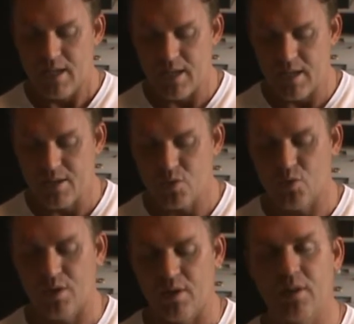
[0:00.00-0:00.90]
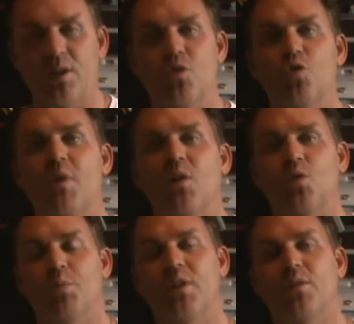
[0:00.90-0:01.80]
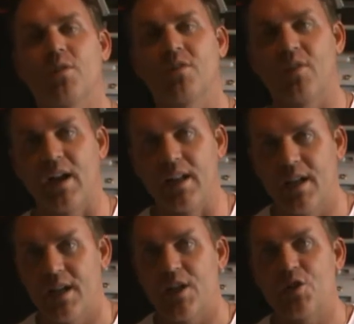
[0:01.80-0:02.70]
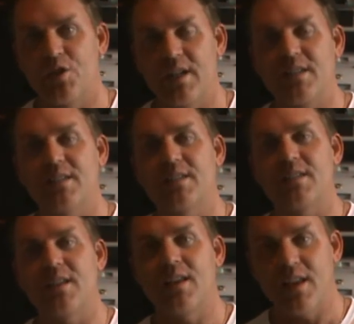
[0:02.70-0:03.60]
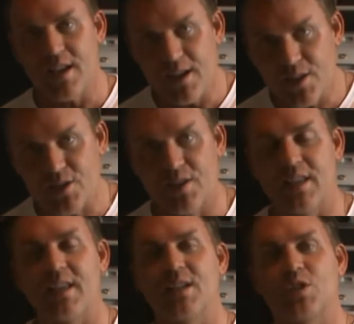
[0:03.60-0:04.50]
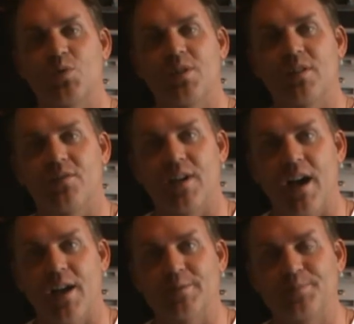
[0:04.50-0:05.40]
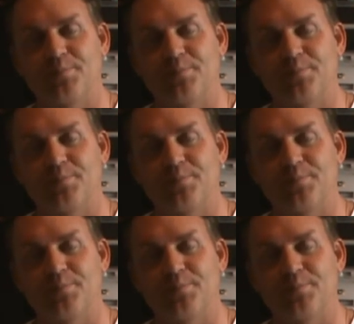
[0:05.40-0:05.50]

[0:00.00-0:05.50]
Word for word: Israel, in whom I will be glorified. Jesus is the Israel of God.